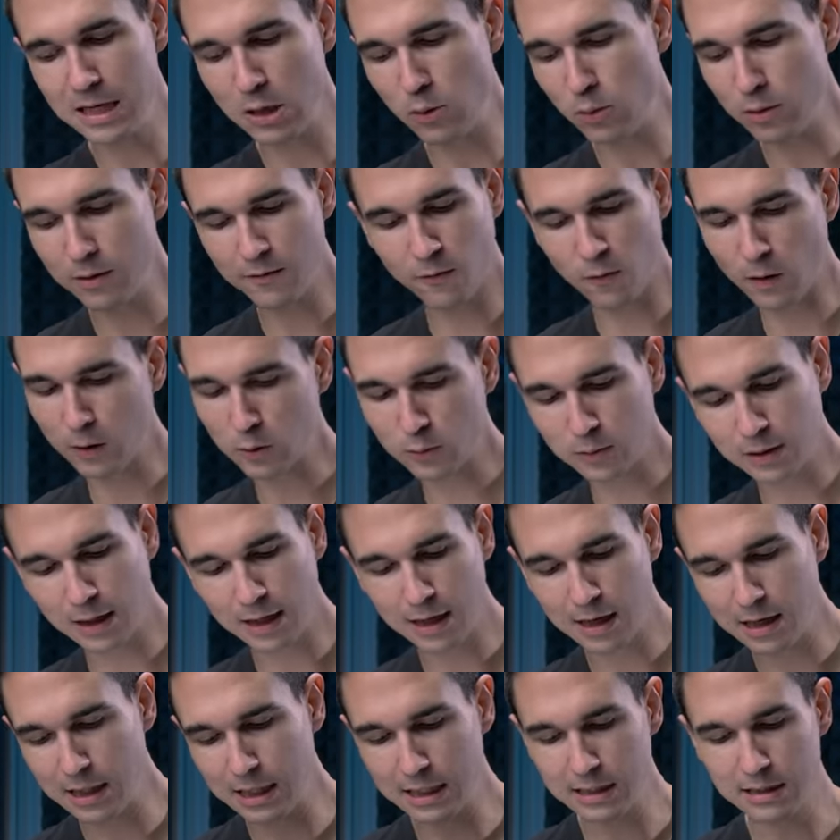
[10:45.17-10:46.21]
It wouldn't have worked with
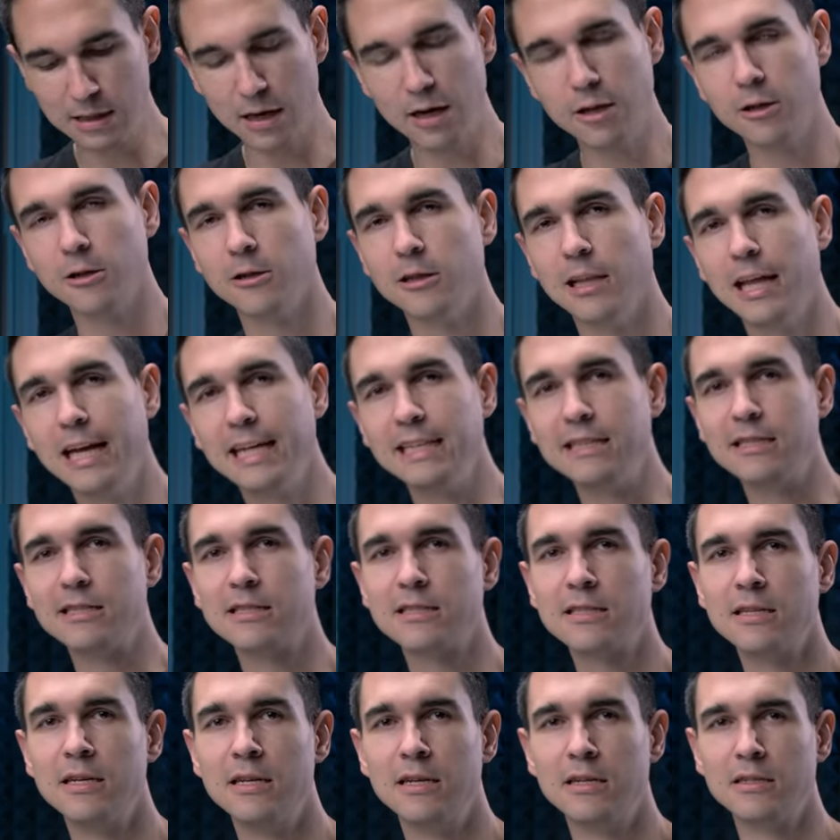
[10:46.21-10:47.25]
any of these other
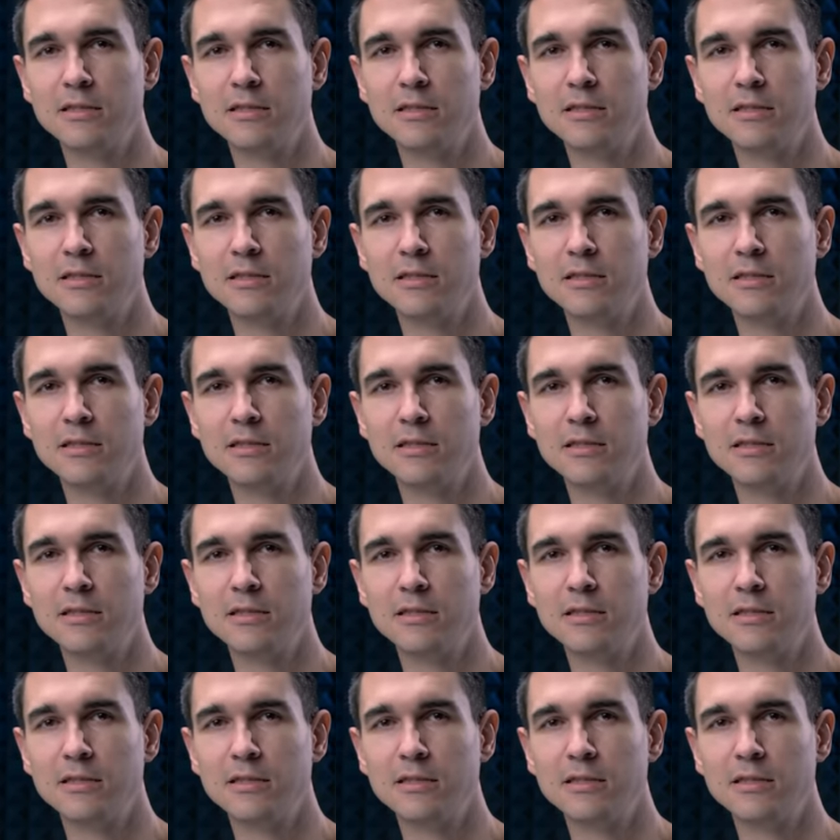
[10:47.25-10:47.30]
lights.